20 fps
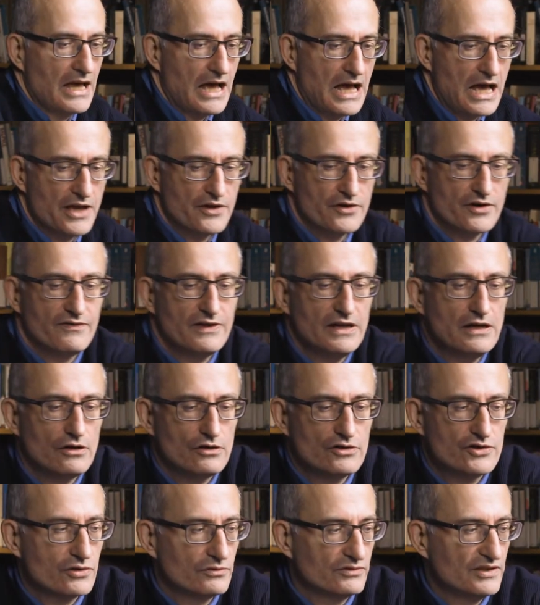I reveal
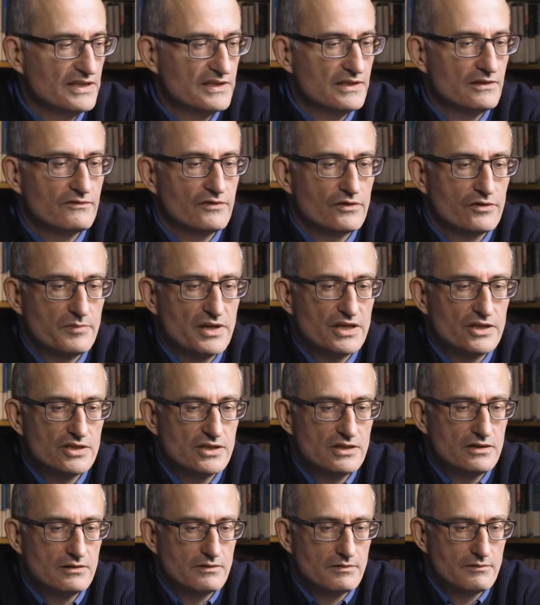also this
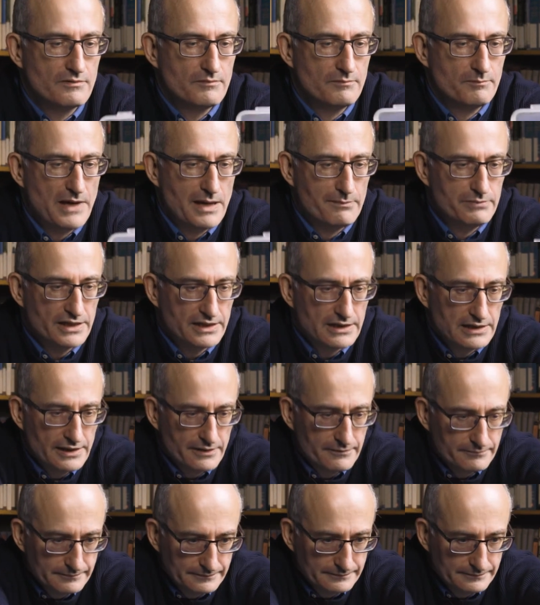information publicly.